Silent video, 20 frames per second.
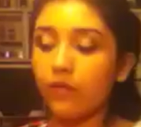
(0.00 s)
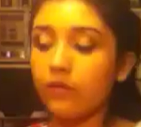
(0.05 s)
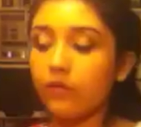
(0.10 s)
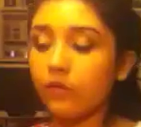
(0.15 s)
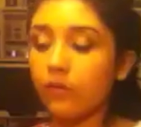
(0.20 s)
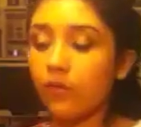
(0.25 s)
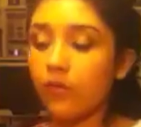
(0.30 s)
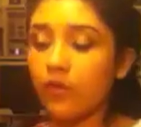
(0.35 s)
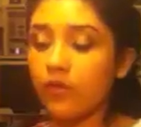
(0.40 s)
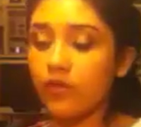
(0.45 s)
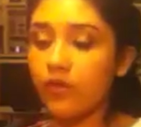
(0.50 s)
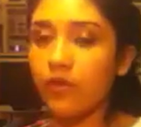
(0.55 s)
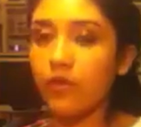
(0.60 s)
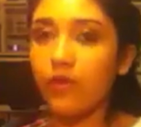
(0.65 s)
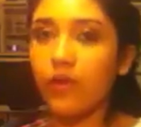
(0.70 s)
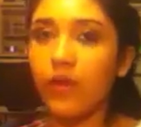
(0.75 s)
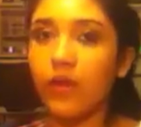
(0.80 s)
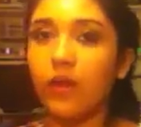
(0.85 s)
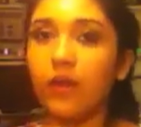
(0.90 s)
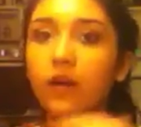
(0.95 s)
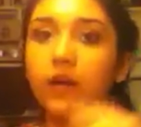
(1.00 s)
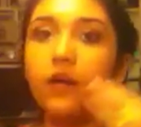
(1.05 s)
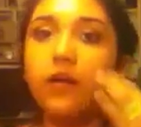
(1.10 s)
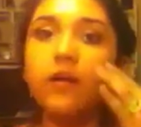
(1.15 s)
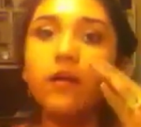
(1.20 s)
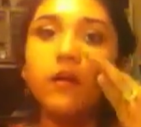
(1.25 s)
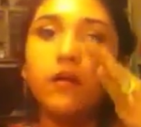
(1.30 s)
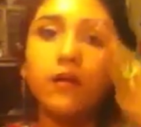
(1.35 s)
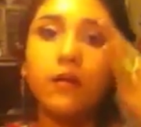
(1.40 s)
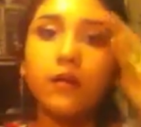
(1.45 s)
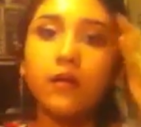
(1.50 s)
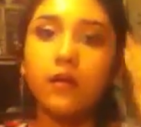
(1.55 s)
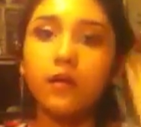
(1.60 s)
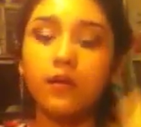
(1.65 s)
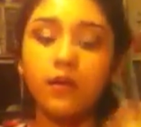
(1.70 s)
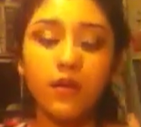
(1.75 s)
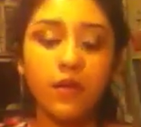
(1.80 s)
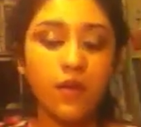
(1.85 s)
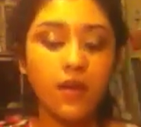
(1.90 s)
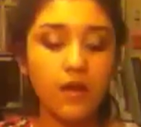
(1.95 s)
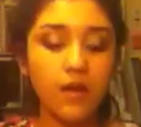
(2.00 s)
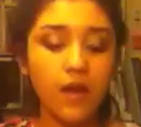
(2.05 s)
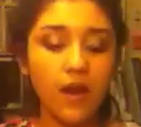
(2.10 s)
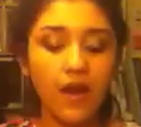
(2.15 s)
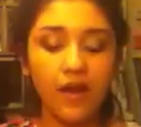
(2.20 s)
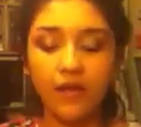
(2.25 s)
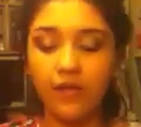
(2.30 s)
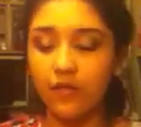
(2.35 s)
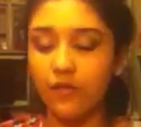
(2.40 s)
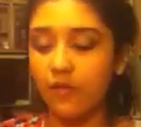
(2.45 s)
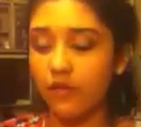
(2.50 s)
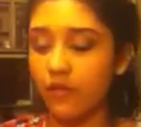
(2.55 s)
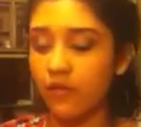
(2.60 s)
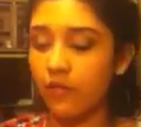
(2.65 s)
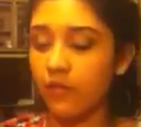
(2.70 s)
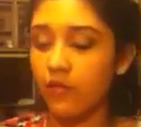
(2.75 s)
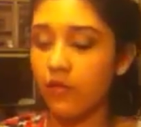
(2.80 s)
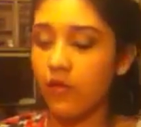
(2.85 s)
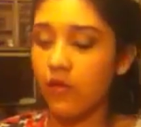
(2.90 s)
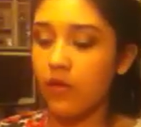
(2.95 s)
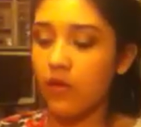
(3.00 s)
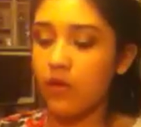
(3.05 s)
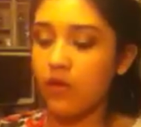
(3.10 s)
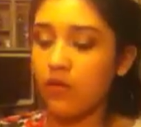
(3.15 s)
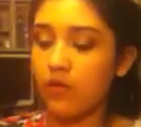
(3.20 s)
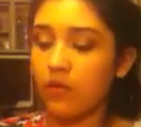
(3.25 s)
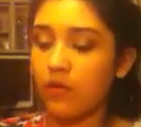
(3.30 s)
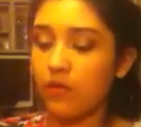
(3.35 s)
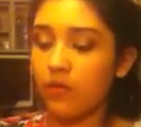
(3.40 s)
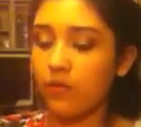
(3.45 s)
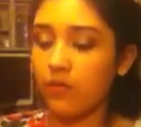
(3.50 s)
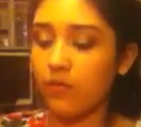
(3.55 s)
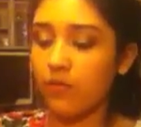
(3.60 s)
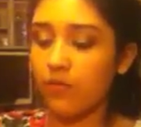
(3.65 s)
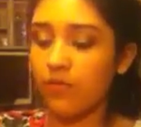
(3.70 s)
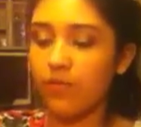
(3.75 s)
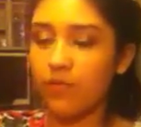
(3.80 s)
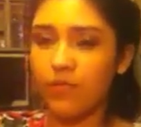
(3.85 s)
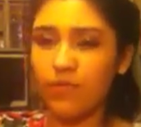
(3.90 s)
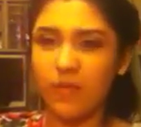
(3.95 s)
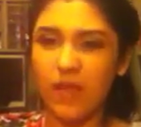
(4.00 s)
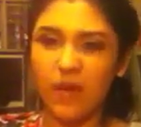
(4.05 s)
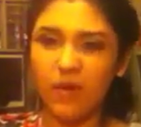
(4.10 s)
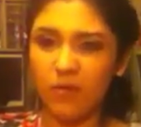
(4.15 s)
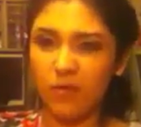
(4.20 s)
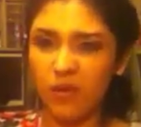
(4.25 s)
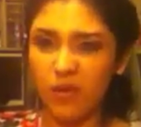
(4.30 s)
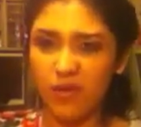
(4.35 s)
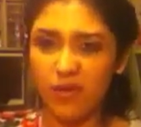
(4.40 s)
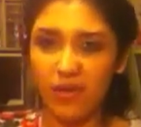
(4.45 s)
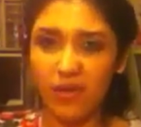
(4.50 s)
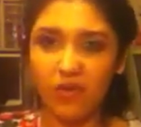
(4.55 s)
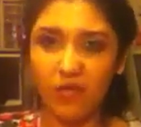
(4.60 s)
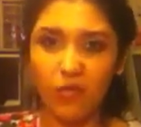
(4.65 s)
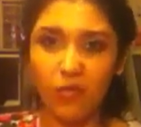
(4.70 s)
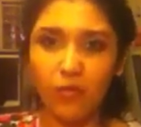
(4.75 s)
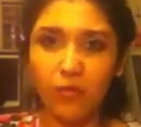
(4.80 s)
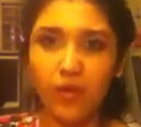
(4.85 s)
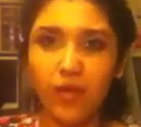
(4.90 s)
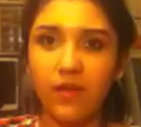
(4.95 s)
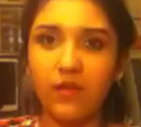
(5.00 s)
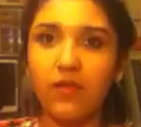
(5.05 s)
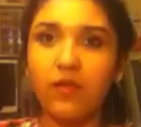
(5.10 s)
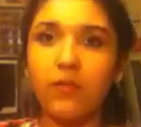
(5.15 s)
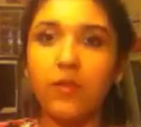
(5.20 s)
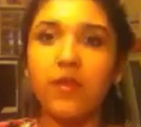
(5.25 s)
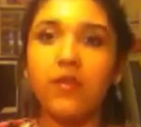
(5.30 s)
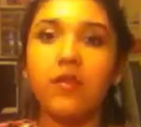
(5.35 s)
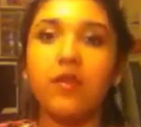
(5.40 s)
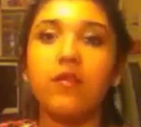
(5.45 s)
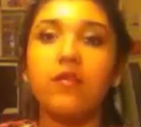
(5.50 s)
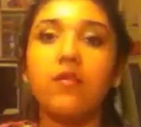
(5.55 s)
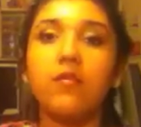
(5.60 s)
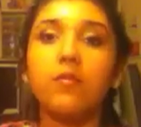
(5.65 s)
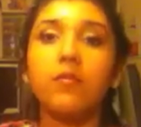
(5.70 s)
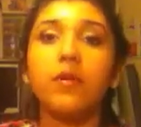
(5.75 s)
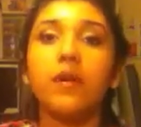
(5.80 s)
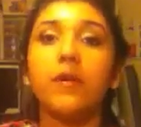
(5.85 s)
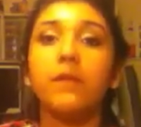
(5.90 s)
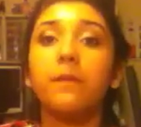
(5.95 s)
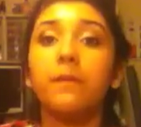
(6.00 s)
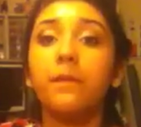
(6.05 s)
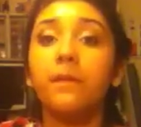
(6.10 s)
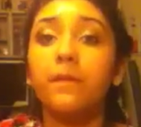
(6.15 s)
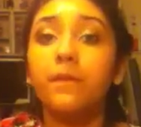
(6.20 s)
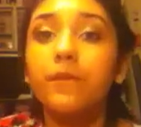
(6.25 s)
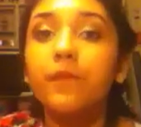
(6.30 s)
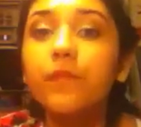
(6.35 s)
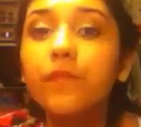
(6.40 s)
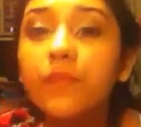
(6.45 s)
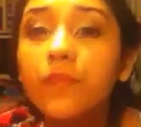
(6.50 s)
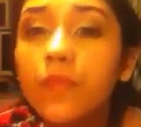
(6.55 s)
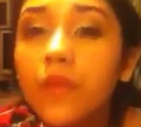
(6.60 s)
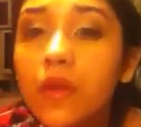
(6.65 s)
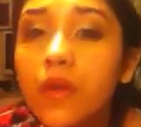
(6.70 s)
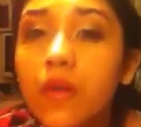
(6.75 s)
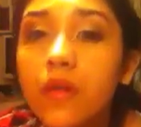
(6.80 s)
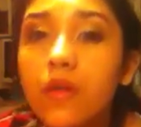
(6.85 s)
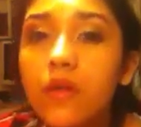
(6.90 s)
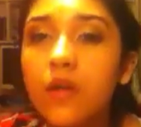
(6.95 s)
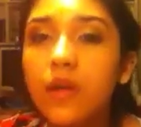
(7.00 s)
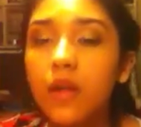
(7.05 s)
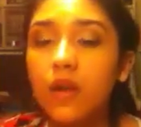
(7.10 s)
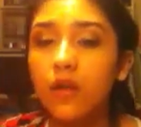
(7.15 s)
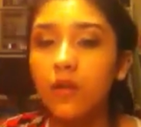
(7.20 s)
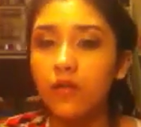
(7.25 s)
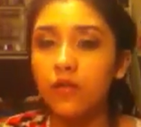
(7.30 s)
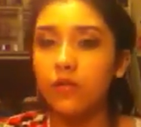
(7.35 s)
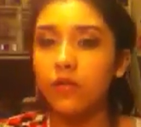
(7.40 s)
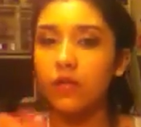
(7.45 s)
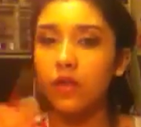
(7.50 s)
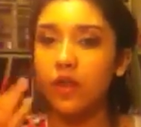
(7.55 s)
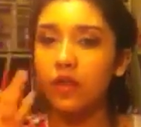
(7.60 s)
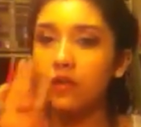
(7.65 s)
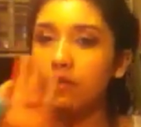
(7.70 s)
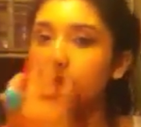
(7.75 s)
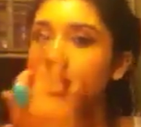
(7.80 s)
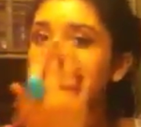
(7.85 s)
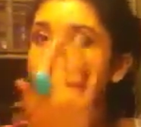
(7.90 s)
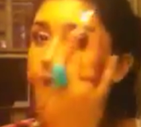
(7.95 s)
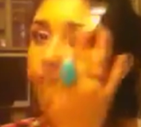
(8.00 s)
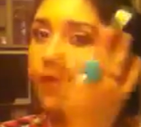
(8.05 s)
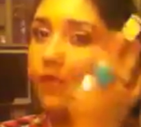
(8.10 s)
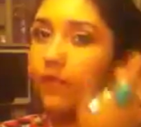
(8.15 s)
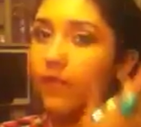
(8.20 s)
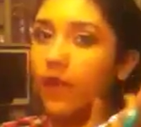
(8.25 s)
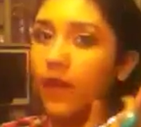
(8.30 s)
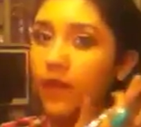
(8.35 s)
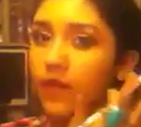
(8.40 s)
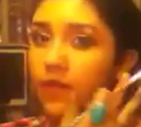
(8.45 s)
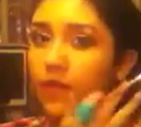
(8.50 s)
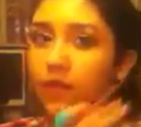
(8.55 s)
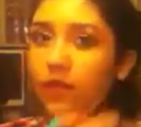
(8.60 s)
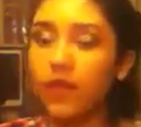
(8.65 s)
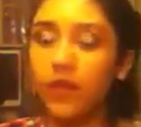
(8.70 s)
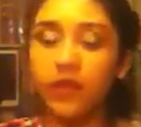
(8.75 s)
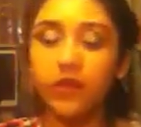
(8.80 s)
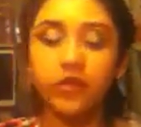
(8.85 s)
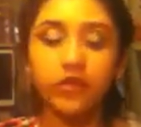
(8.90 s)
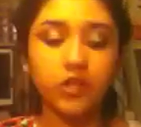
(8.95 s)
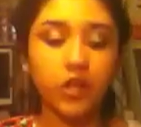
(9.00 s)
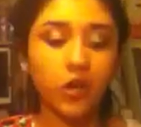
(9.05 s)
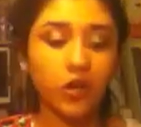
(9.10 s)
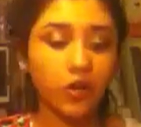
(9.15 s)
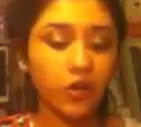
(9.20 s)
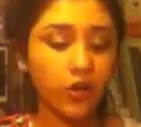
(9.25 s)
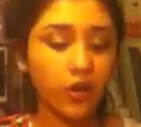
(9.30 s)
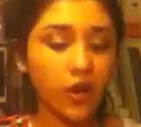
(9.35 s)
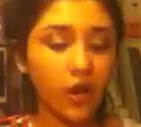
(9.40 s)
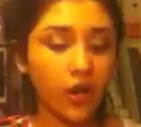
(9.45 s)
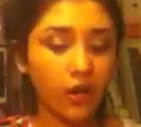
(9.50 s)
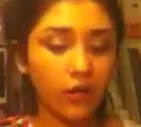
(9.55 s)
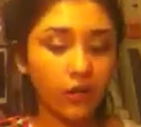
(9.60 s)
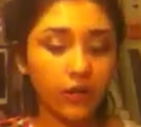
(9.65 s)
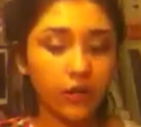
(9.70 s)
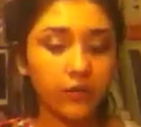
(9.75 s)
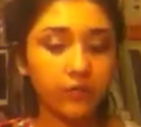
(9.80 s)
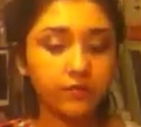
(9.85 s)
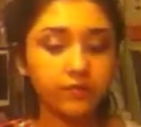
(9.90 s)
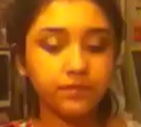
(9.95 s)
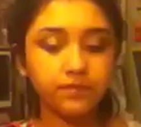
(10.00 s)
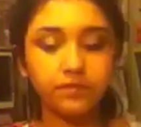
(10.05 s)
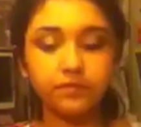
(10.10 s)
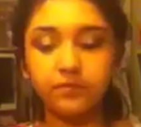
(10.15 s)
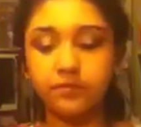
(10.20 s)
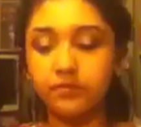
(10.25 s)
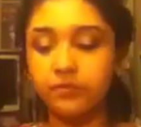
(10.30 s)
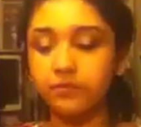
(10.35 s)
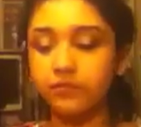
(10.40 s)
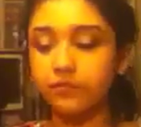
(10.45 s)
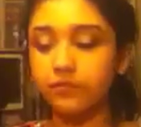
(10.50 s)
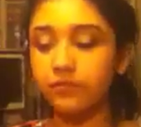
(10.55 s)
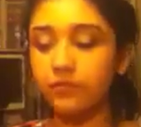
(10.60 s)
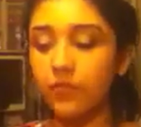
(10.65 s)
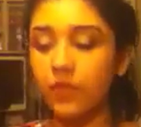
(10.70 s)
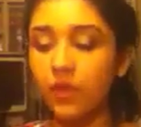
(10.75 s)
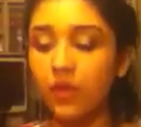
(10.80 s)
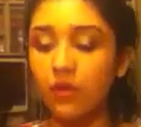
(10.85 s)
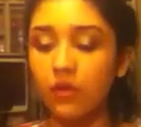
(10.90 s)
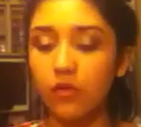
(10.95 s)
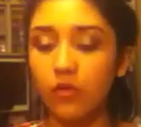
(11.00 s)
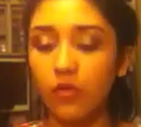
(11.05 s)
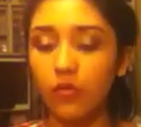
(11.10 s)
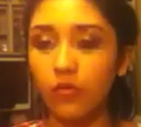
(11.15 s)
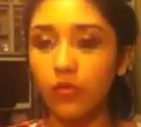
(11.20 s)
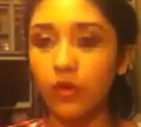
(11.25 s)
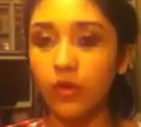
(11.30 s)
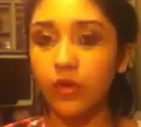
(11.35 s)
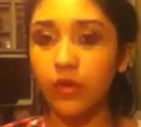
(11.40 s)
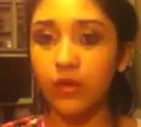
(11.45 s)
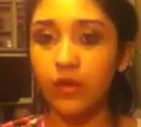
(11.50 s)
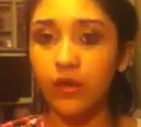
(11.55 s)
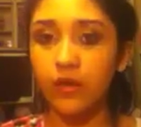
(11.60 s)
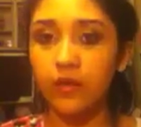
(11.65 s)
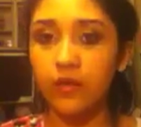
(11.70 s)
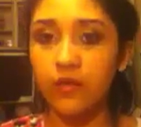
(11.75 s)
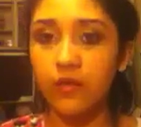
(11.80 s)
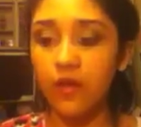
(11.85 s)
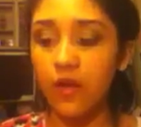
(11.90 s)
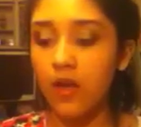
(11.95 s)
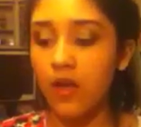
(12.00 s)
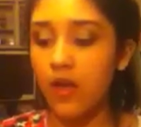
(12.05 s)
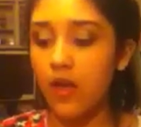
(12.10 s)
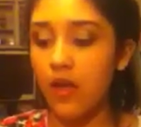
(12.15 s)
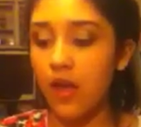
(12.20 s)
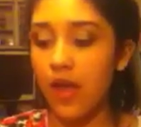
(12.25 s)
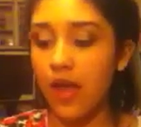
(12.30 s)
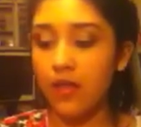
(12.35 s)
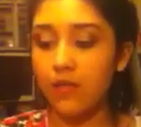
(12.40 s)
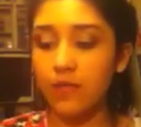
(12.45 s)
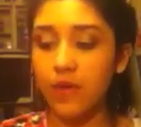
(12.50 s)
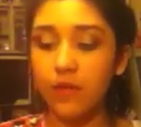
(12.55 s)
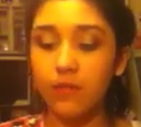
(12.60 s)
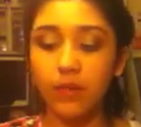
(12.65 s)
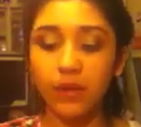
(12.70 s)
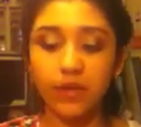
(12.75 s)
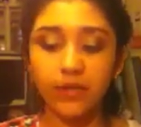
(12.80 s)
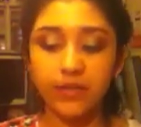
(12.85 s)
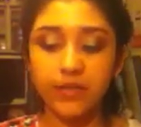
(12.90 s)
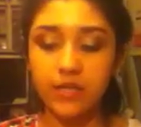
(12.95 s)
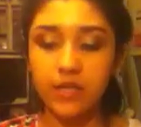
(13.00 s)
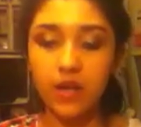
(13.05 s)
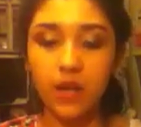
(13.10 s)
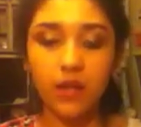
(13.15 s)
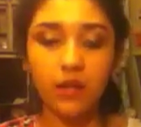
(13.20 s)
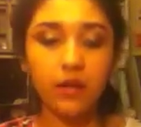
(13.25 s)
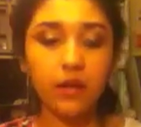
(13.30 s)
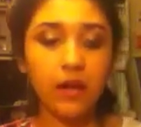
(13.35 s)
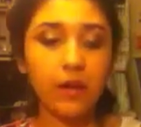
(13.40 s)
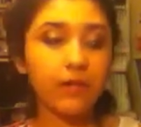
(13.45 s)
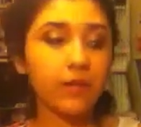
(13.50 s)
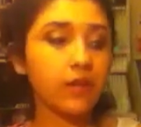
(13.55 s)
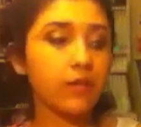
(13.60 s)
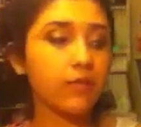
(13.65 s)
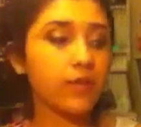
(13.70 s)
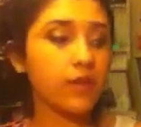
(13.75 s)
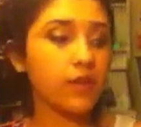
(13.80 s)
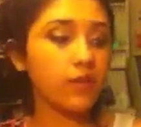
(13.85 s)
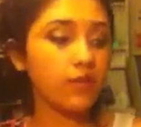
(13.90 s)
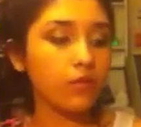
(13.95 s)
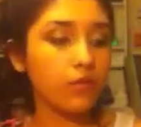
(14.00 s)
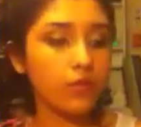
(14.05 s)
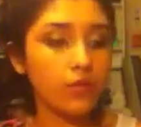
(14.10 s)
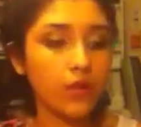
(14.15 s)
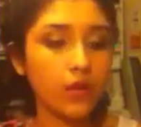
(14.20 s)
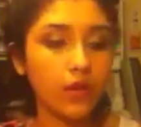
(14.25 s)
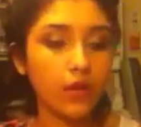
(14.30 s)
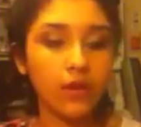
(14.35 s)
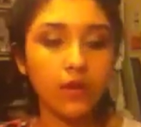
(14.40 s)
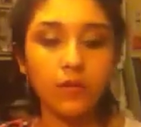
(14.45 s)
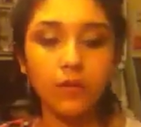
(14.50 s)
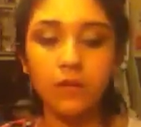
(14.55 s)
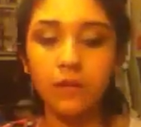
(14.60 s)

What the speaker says: gorgeous, like, I don't know. I don't want to say soupy, it doesn't make sense, but I don't know, it just kind of fades into like a darker color, which is really nice. As my blending color, I'm going to be using,